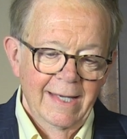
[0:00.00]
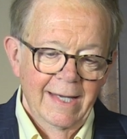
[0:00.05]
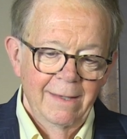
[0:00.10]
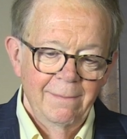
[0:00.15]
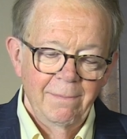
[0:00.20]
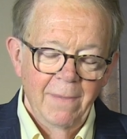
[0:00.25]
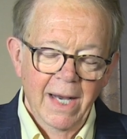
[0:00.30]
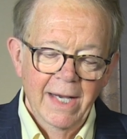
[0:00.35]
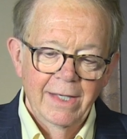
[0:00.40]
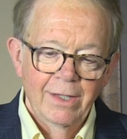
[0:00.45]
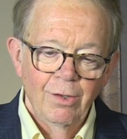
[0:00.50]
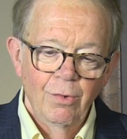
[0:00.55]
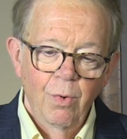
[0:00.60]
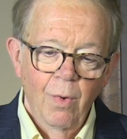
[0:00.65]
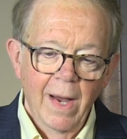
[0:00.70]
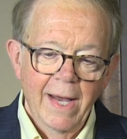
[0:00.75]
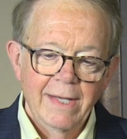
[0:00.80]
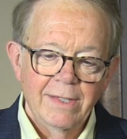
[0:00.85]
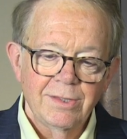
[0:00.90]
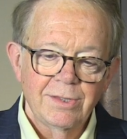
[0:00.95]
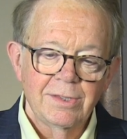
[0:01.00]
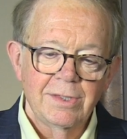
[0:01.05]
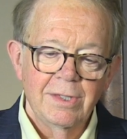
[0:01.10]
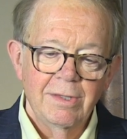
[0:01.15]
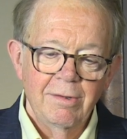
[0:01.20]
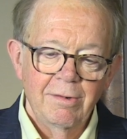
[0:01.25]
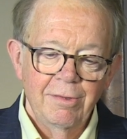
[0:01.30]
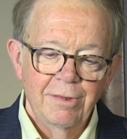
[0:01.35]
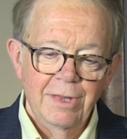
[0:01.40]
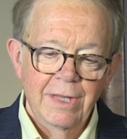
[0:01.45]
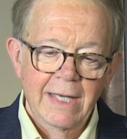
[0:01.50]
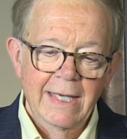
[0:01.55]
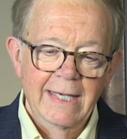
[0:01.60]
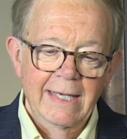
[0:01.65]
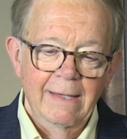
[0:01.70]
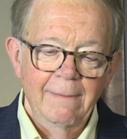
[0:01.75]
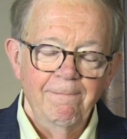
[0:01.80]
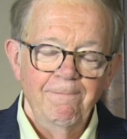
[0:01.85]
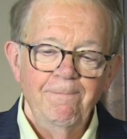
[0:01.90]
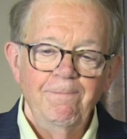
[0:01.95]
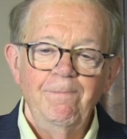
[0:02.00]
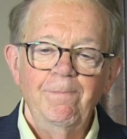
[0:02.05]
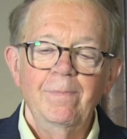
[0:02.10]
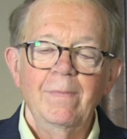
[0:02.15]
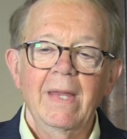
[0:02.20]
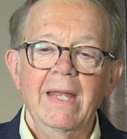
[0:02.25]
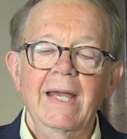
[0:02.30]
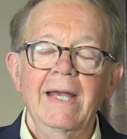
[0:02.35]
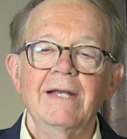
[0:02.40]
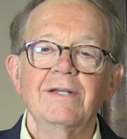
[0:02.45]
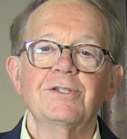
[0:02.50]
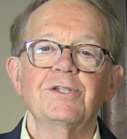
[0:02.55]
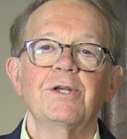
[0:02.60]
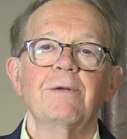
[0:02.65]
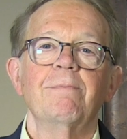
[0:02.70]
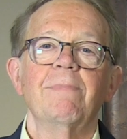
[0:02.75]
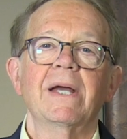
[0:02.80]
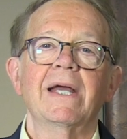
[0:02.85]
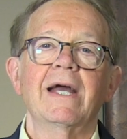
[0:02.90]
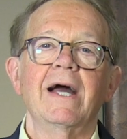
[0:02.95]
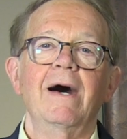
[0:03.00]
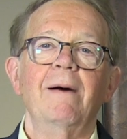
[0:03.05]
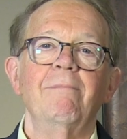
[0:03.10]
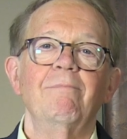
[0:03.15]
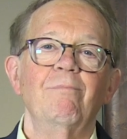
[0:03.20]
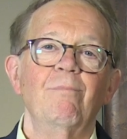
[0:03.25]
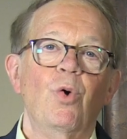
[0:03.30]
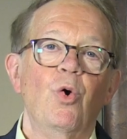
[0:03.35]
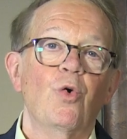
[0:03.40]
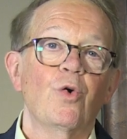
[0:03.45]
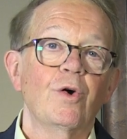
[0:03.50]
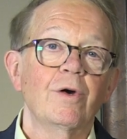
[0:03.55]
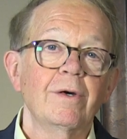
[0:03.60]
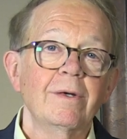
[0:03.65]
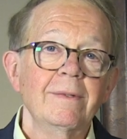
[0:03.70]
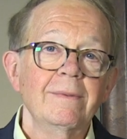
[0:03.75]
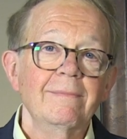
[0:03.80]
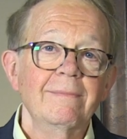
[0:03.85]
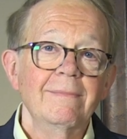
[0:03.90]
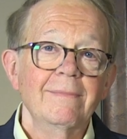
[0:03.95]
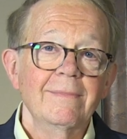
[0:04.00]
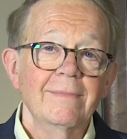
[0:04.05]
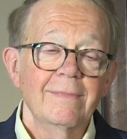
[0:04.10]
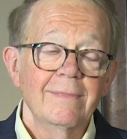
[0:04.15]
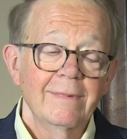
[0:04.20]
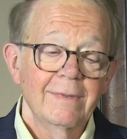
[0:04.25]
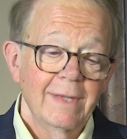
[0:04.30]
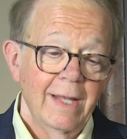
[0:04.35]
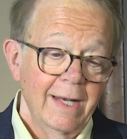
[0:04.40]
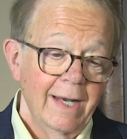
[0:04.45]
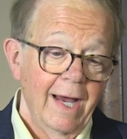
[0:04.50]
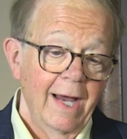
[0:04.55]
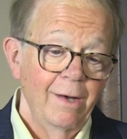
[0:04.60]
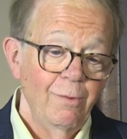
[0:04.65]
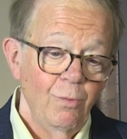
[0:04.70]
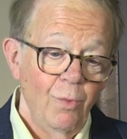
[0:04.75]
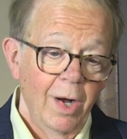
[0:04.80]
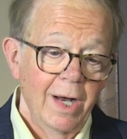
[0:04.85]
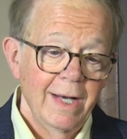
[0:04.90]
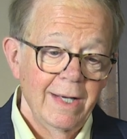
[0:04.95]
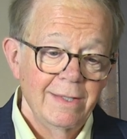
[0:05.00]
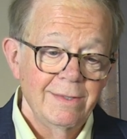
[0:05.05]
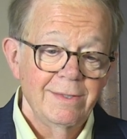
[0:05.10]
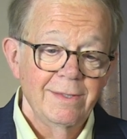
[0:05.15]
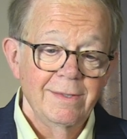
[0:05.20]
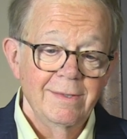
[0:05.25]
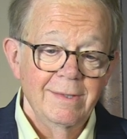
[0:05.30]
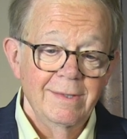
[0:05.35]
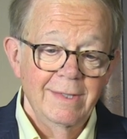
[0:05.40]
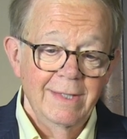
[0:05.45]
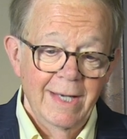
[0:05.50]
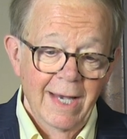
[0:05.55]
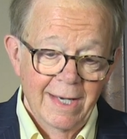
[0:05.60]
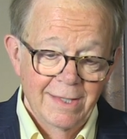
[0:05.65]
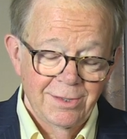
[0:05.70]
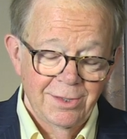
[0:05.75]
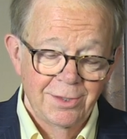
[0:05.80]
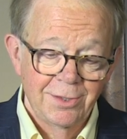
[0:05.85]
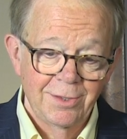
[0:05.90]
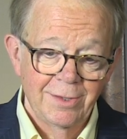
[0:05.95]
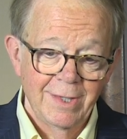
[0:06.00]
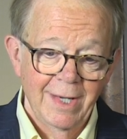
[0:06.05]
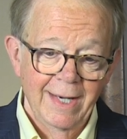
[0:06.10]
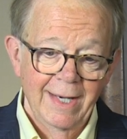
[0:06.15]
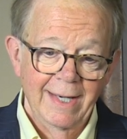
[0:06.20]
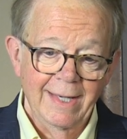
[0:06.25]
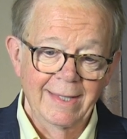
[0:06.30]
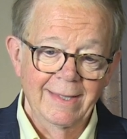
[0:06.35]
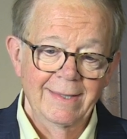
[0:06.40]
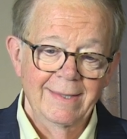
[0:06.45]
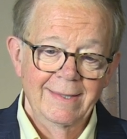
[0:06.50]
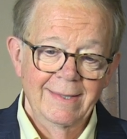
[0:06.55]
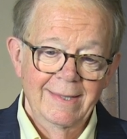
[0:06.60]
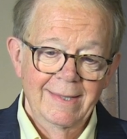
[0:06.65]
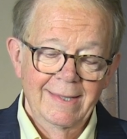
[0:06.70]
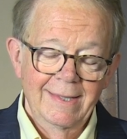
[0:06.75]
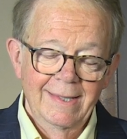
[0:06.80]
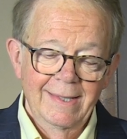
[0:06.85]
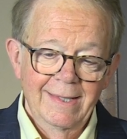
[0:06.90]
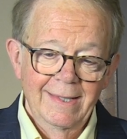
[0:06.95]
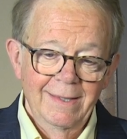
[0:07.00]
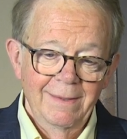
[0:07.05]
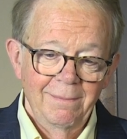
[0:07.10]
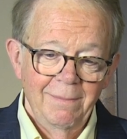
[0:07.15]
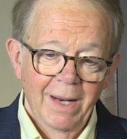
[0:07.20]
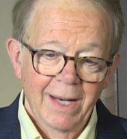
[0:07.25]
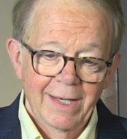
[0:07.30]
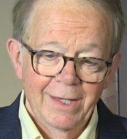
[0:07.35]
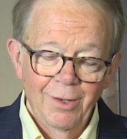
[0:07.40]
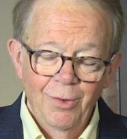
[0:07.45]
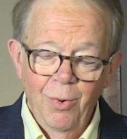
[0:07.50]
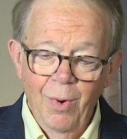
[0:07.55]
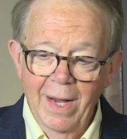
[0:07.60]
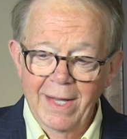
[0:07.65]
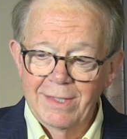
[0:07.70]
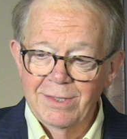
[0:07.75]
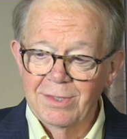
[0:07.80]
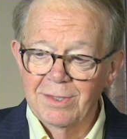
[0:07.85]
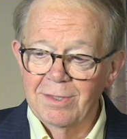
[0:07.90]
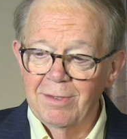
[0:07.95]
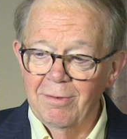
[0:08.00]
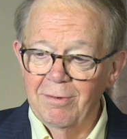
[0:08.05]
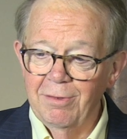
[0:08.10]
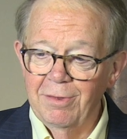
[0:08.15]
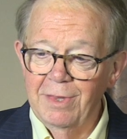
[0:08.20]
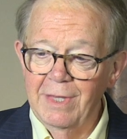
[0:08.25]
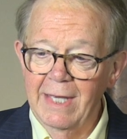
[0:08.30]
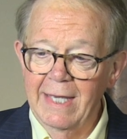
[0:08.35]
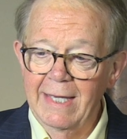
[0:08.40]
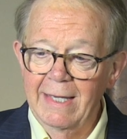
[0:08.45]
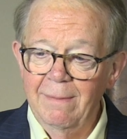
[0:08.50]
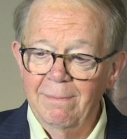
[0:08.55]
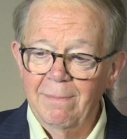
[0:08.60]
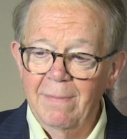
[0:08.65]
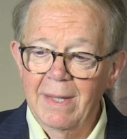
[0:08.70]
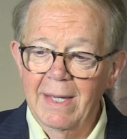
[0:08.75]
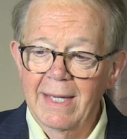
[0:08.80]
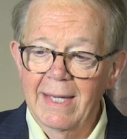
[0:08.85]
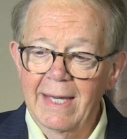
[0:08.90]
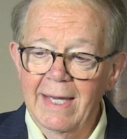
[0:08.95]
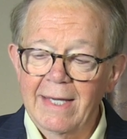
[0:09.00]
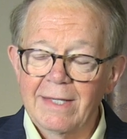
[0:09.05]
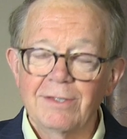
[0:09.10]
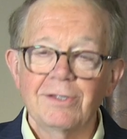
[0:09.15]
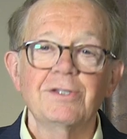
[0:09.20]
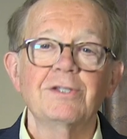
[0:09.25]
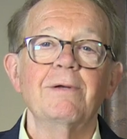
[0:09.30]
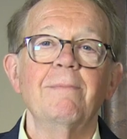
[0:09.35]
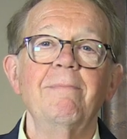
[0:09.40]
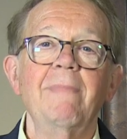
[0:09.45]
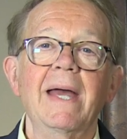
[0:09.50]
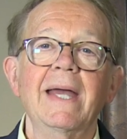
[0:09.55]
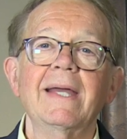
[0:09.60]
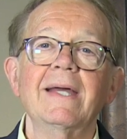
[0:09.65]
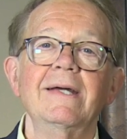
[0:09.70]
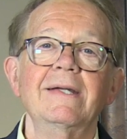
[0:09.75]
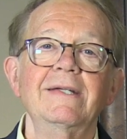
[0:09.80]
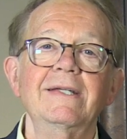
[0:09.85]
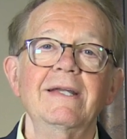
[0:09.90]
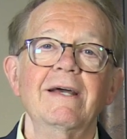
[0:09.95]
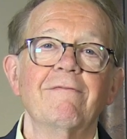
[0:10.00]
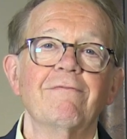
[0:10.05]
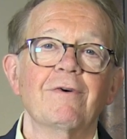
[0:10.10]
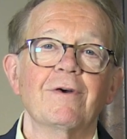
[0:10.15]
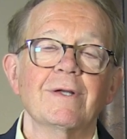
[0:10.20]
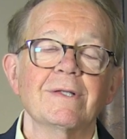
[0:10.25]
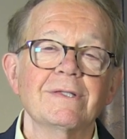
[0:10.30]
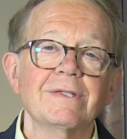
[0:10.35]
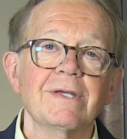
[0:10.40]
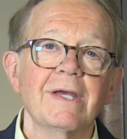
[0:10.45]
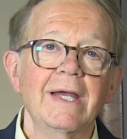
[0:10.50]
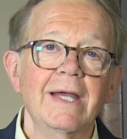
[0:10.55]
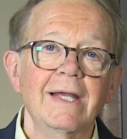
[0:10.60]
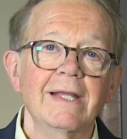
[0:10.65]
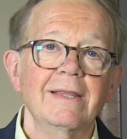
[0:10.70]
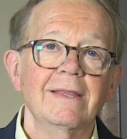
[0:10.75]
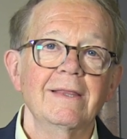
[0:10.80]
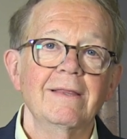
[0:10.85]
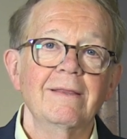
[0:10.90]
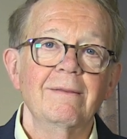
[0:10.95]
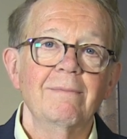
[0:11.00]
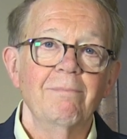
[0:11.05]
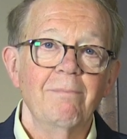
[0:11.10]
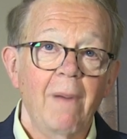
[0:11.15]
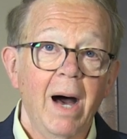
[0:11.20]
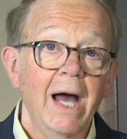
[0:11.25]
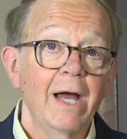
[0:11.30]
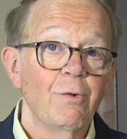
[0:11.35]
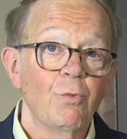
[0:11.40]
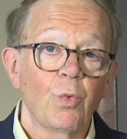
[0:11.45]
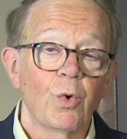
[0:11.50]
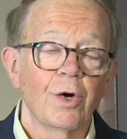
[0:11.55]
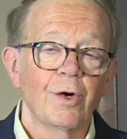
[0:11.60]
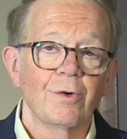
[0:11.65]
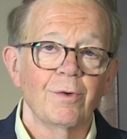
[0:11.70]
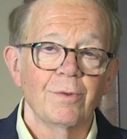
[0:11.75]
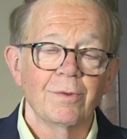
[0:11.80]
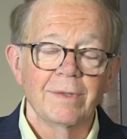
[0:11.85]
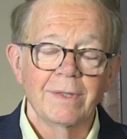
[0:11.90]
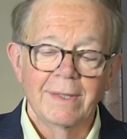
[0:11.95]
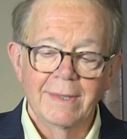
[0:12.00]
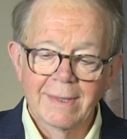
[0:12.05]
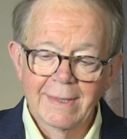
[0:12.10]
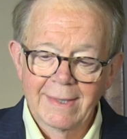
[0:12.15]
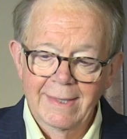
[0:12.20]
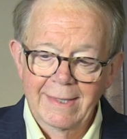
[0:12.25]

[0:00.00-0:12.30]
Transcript: And my quest theme is to become more than I was yesterday. My quest theme is to make a difference in my world.